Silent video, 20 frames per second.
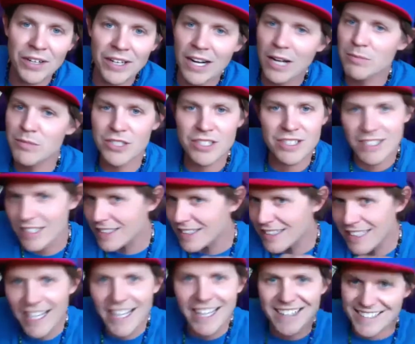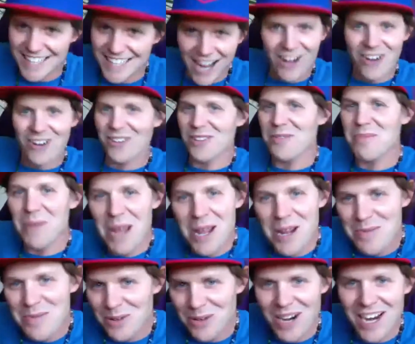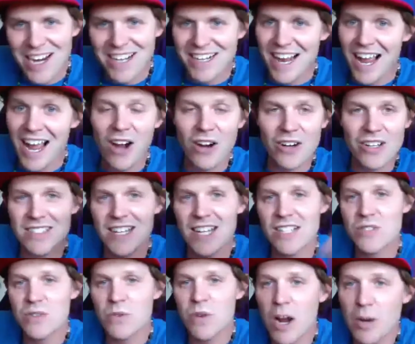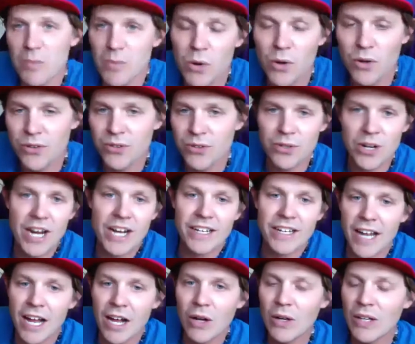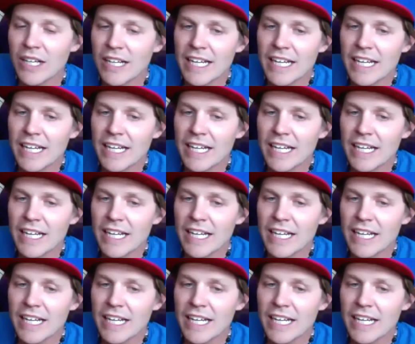And I'm just going to lay it down on the paper right now, because that's where I'm going through right now.